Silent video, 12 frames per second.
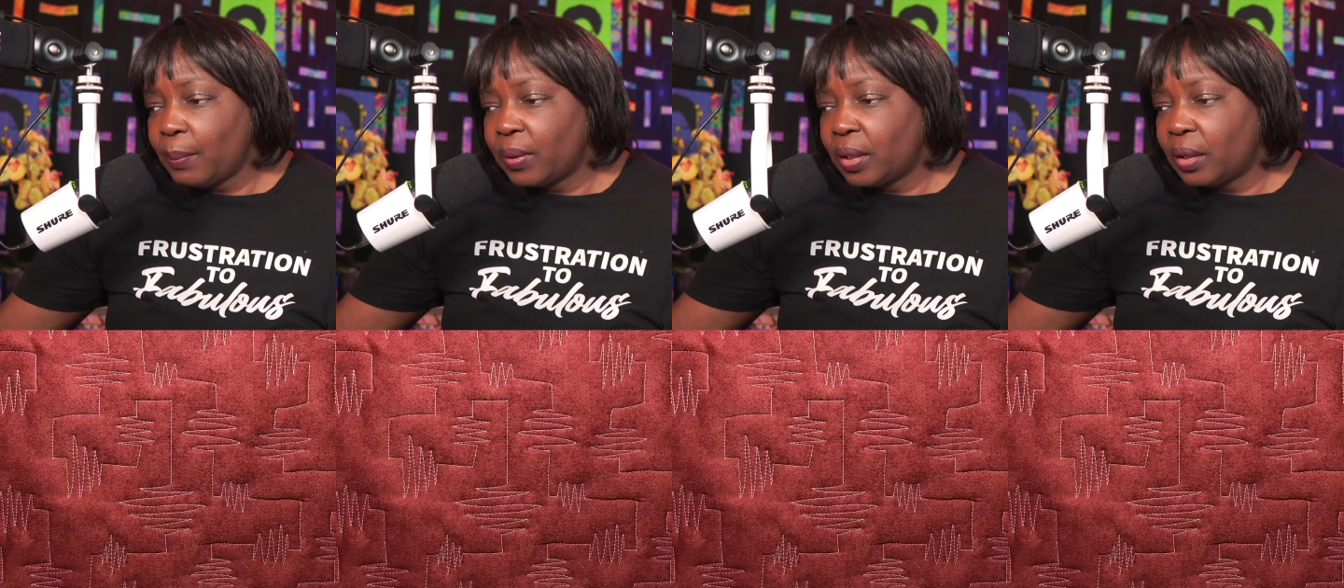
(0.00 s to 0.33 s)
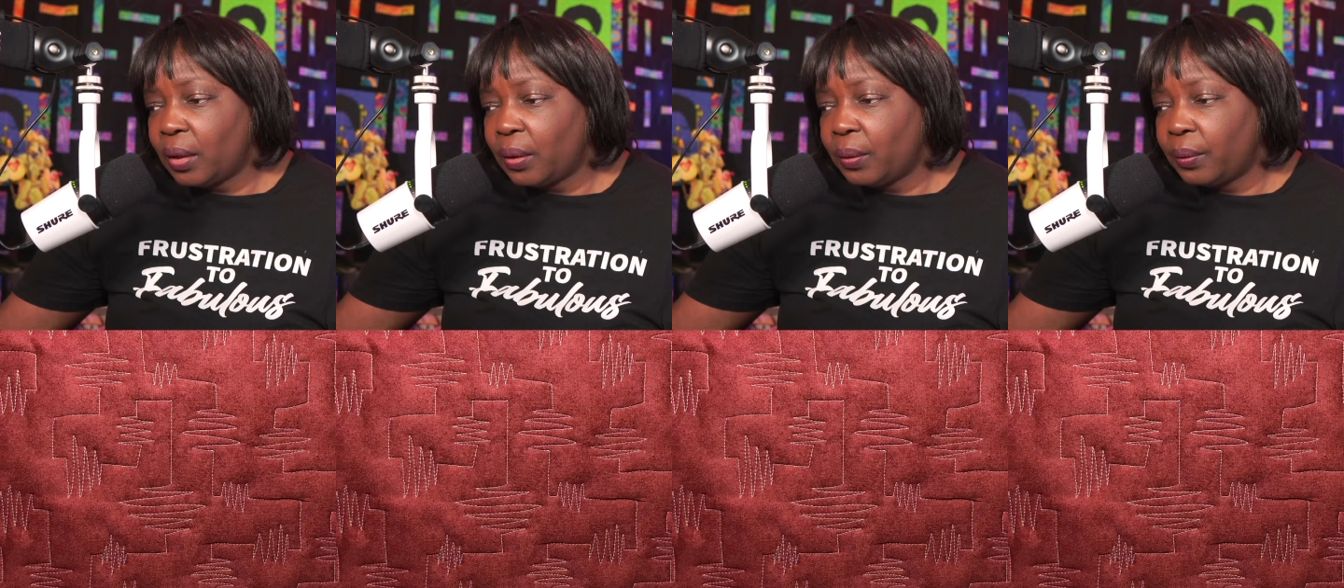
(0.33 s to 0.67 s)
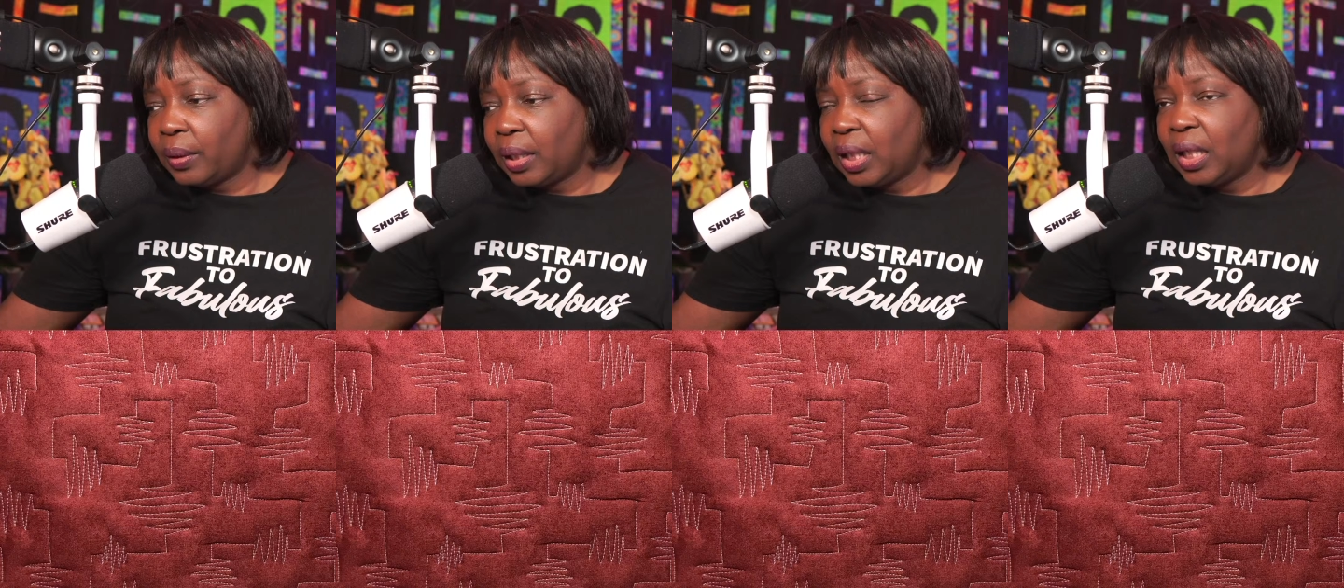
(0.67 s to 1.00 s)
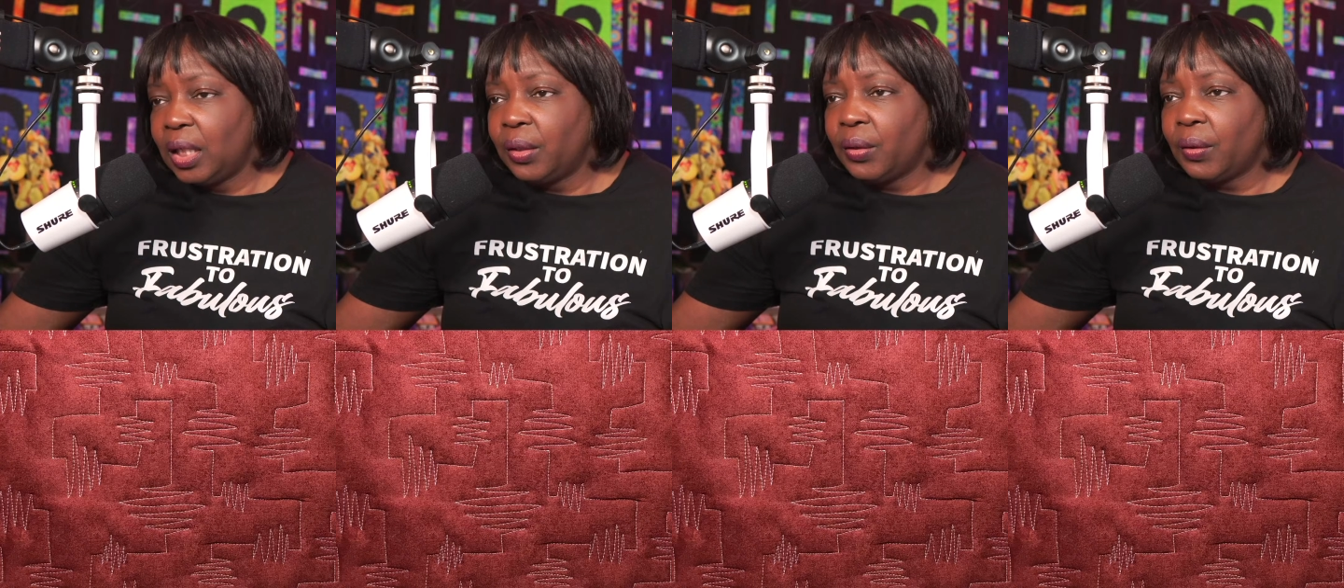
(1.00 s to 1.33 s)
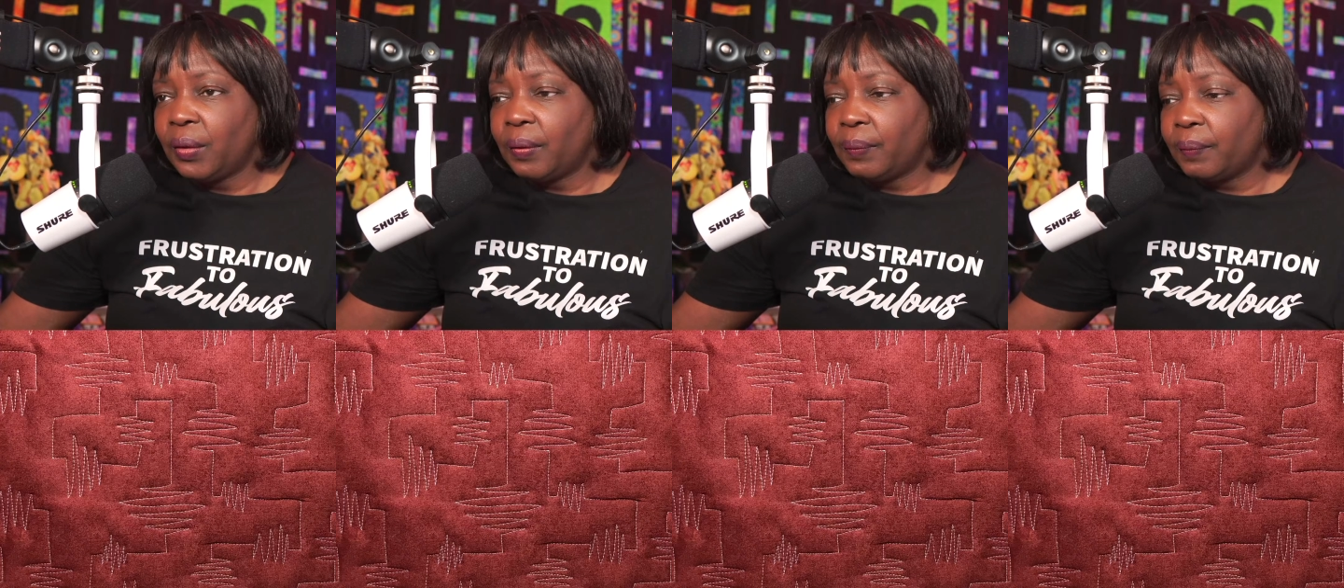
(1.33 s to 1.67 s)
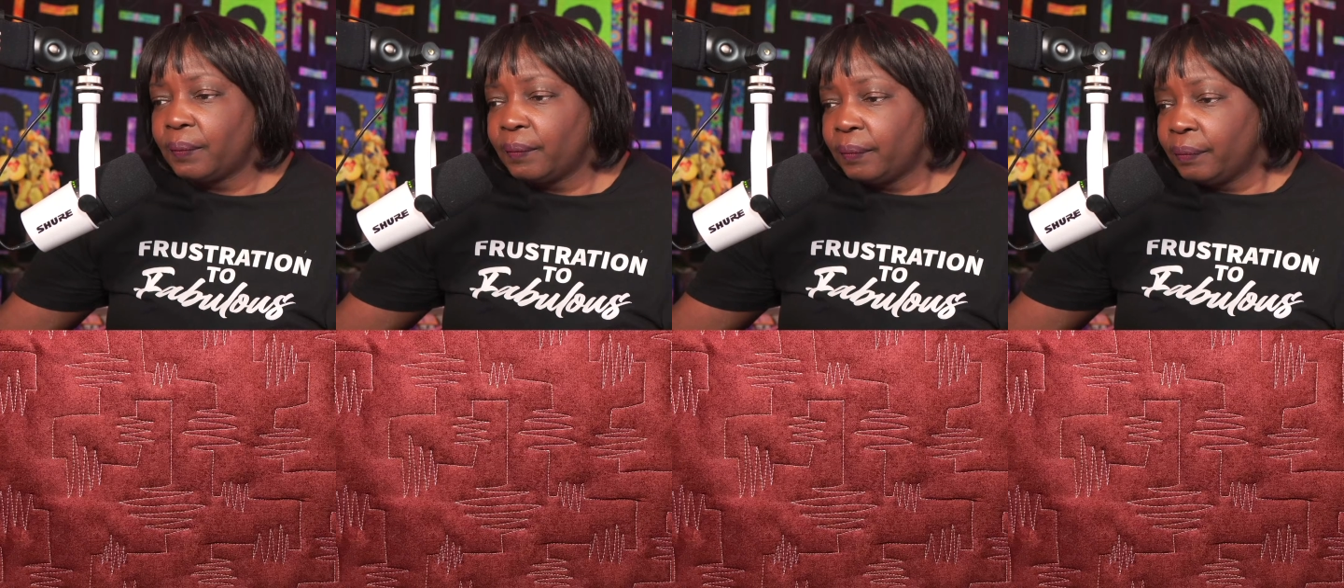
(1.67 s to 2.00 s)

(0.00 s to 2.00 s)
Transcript: I'm going to go here.